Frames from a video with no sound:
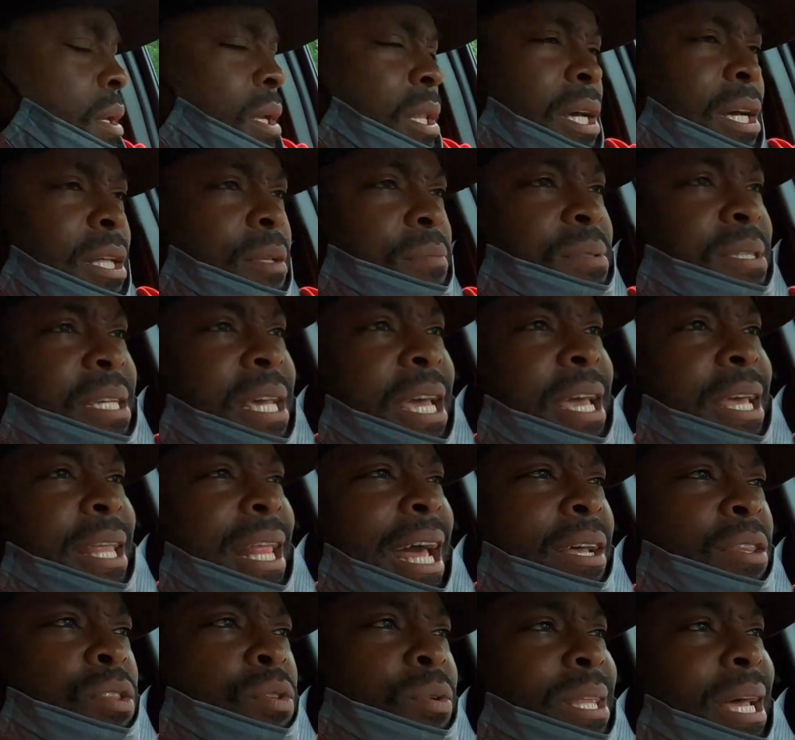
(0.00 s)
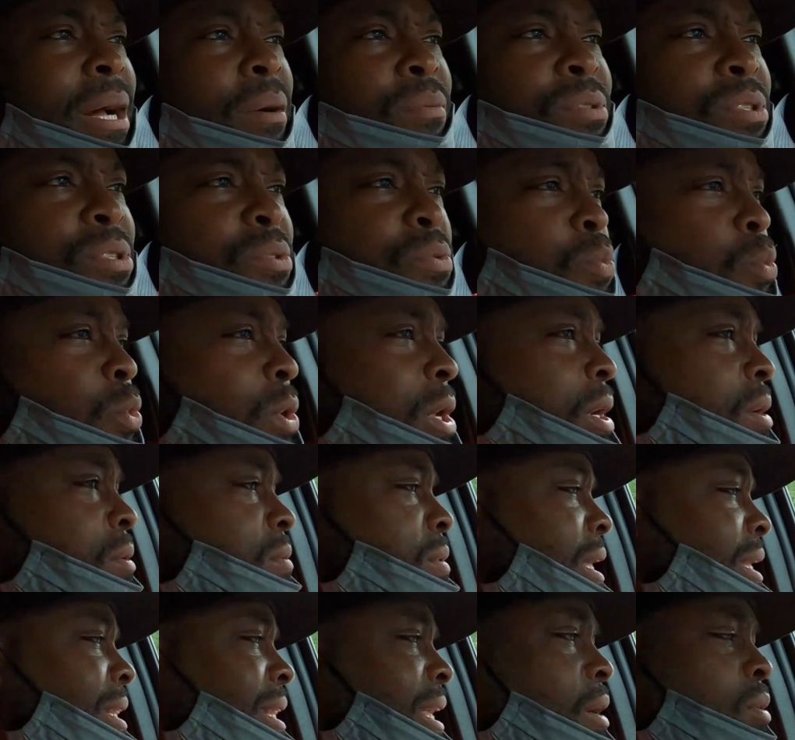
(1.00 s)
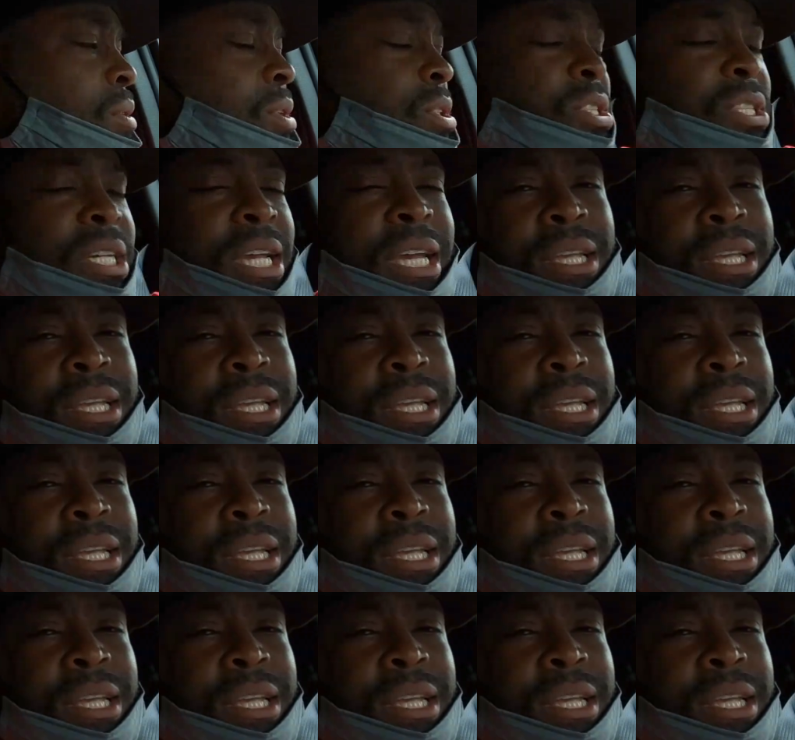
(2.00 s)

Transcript: You know what I'm saying? I thought that was just weird that they only